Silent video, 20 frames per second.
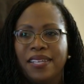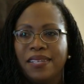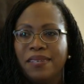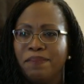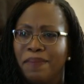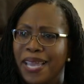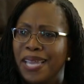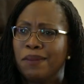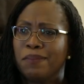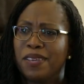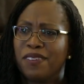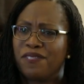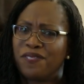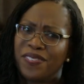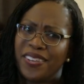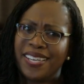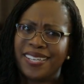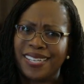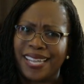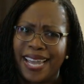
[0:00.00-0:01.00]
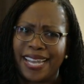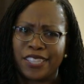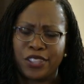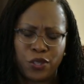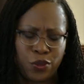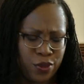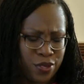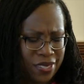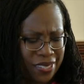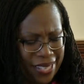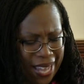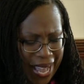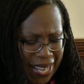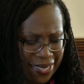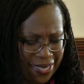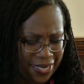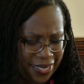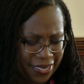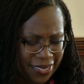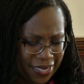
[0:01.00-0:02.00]
made me feel like those
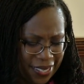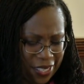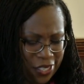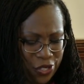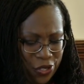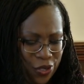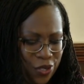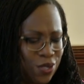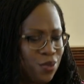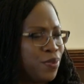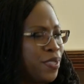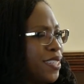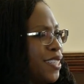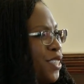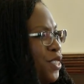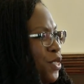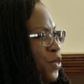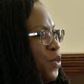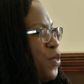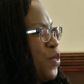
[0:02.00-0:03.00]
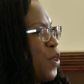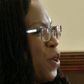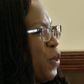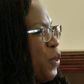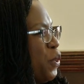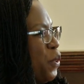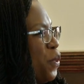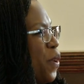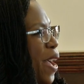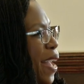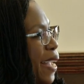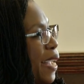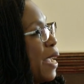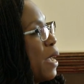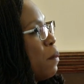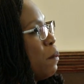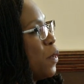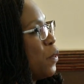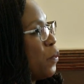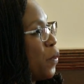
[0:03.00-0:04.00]
sassy sisters really do know who I
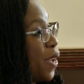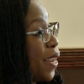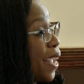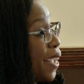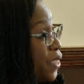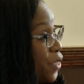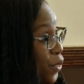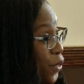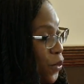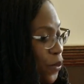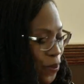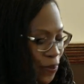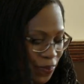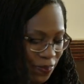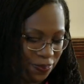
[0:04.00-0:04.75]
am and what I do.